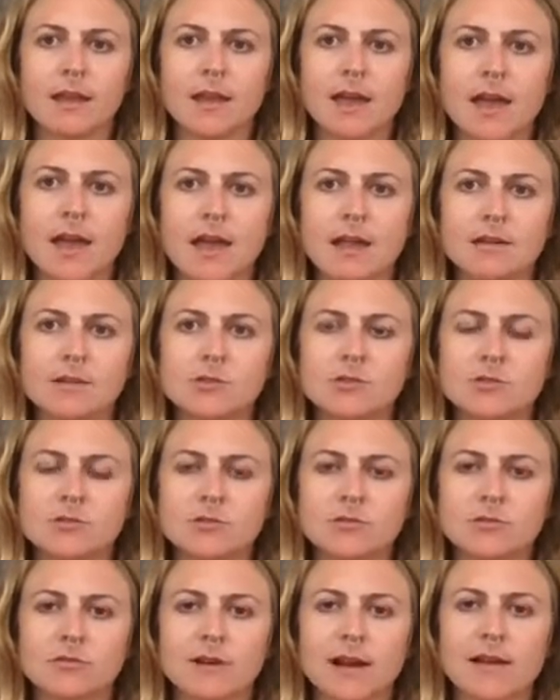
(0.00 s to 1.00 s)
And
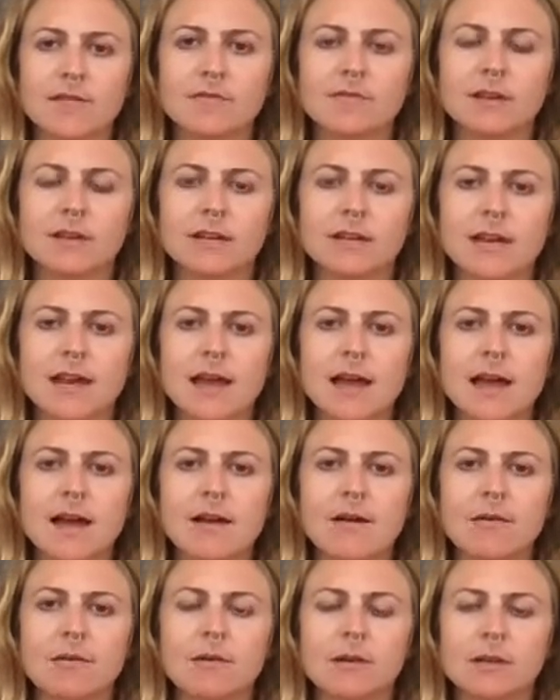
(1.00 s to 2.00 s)
traveling
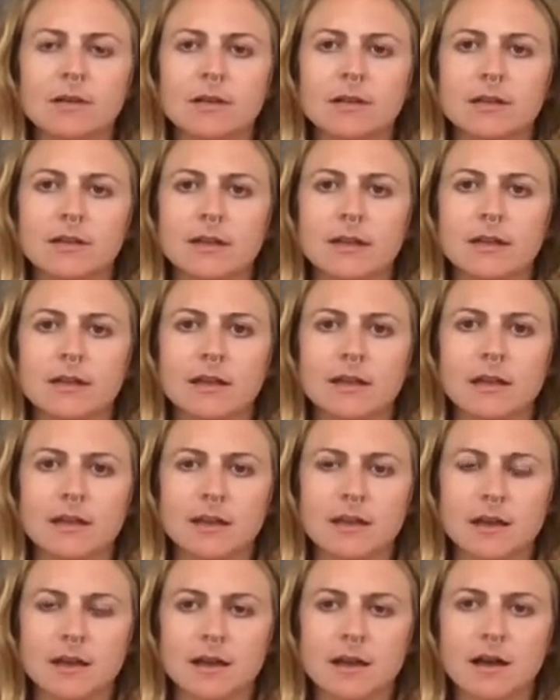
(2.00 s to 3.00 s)
now
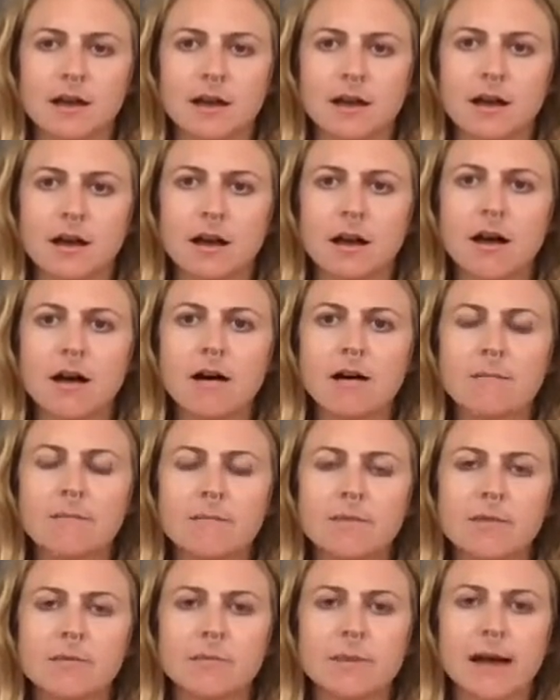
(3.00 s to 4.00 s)

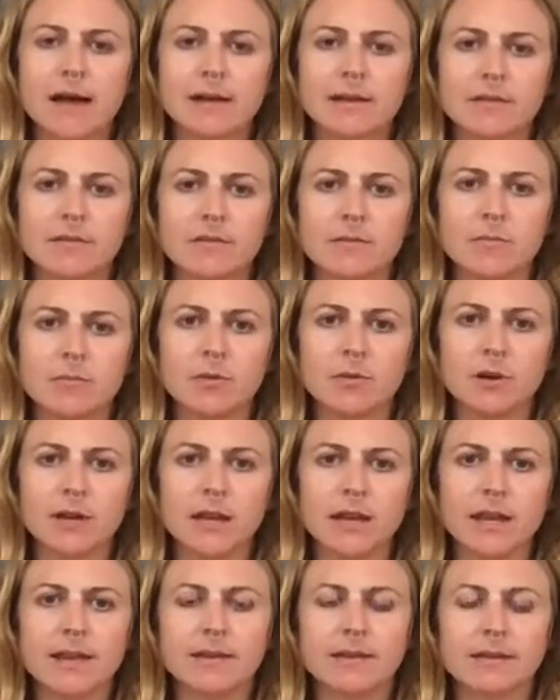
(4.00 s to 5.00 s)
up the back of the
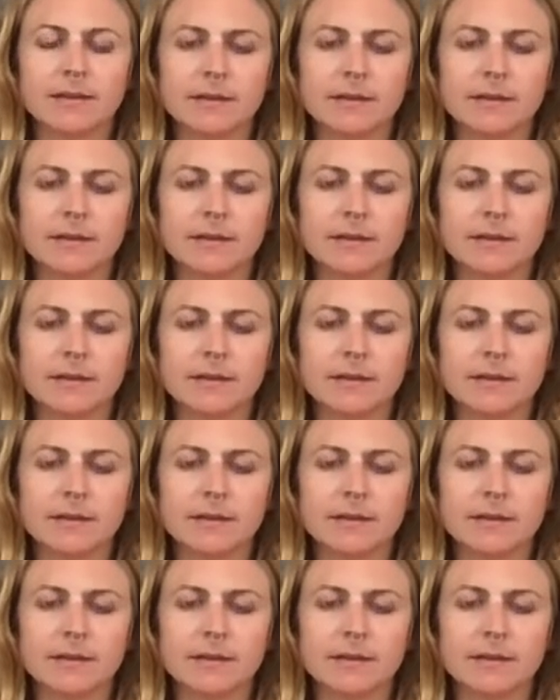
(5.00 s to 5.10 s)
body,